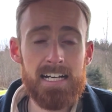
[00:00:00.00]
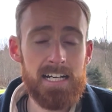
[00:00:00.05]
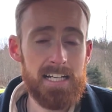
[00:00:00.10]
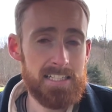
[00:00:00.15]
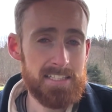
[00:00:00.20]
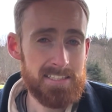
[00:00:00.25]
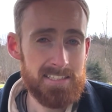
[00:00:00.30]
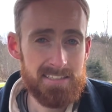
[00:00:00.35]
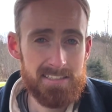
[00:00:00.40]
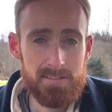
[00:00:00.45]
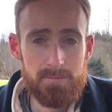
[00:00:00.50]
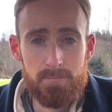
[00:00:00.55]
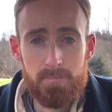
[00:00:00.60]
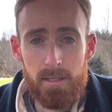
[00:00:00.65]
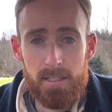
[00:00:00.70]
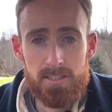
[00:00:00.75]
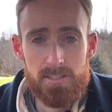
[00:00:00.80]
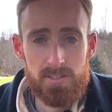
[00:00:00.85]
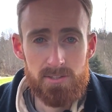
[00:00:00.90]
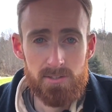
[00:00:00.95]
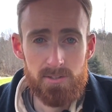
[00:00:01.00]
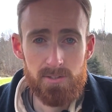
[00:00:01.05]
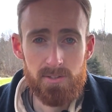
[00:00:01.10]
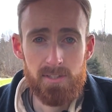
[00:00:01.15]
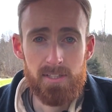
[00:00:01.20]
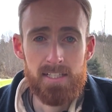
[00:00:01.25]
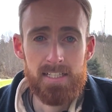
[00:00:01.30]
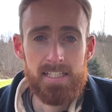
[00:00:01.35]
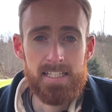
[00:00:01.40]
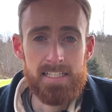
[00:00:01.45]
the hustle and bustle,
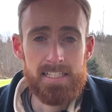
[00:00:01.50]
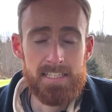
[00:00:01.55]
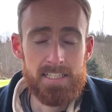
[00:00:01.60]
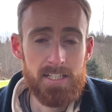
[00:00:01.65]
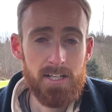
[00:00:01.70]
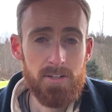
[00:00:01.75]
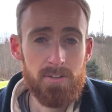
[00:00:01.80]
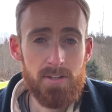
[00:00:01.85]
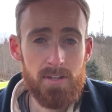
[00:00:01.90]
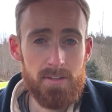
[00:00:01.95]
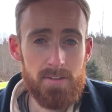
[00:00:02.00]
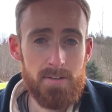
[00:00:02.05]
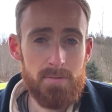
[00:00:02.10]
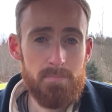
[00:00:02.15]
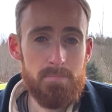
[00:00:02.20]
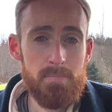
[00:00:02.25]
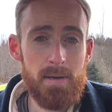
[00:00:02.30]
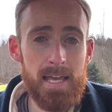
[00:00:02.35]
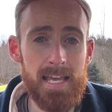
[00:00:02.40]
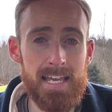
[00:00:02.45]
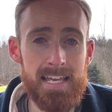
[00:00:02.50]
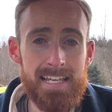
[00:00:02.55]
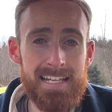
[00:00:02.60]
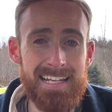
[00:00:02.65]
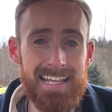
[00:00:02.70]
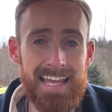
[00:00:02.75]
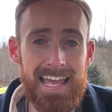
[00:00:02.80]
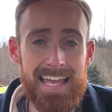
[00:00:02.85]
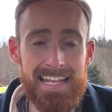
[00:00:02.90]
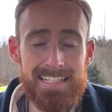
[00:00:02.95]
you know, the, the main
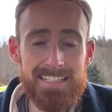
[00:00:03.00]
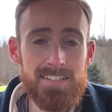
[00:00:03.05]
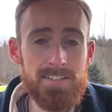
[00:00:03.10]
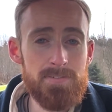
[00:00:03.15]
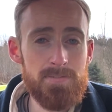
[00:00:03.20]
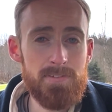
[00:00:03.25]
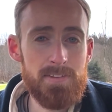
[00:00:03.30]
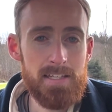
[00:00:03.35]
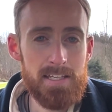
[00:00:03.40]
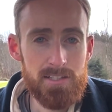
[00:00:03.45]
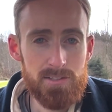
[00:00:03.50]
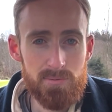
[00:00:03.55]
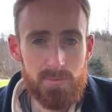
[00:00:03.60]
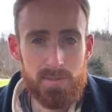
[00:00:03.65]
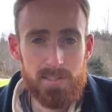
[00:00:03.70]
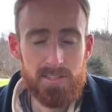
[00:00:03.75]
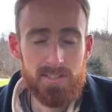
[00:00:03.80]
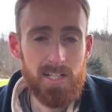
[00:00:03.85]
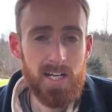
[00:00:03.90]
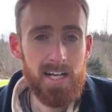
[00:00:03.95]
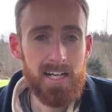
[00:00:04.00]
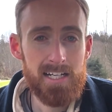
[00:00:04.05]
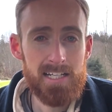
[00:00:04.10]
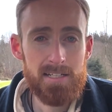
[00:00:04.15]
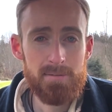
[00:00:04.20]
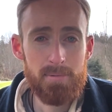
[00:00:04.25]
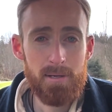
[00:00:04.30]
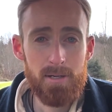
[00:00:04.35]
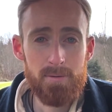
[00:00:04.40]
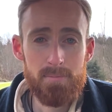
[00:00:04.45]
end of things when you're talking
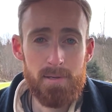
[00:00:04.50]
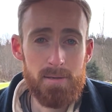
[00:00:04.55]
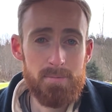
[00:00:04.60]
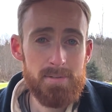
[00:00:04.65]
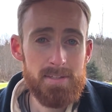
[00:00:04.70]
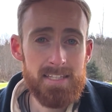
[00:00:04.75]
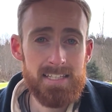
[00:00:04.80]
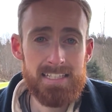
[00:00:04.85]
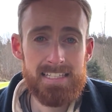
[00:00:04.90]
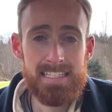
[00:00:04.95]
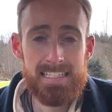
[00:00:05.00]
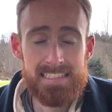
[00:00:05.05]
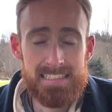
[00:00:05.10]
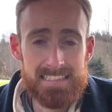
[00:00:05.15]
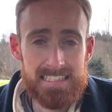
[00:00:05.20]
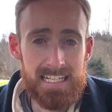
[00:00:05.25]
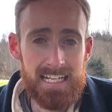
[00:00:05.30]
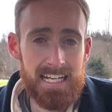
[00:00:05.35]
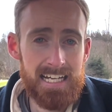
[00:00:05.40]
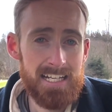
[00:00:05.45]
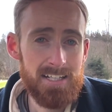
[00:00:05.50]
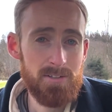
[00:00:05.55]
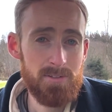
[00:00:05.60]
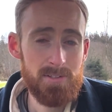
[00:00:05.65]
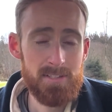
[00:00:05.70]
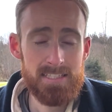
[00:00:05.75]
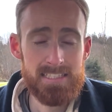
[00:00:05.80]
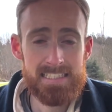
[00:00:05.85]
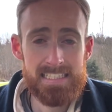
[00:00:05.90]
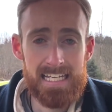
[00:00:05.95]
about maybe the east side or
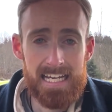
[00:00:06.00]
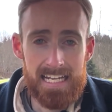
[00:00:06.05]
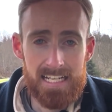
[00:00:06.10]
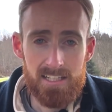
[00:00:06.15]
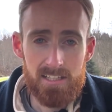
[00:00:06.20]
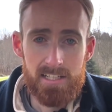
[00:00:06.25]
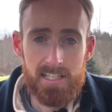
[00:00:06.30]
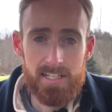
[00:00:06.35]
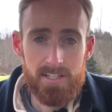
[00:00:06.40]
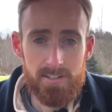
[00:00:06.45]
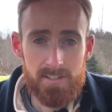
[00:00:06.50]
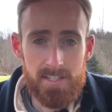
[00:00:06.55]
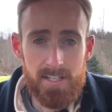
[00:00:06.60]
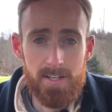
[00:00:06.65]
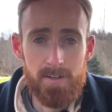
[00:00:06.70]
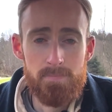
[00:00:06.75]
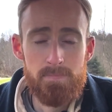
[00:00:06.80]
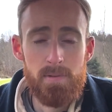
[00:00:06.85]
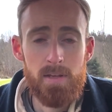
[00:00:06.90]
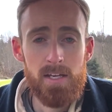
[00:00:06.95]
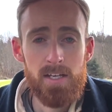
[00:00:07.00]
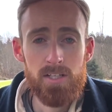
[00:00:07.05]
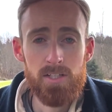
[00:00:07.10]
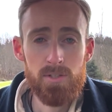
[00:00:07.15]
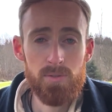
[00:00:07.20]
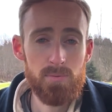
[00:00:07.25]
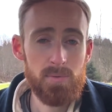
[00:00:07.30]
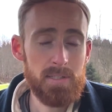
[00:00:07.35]
the Seattle area. You're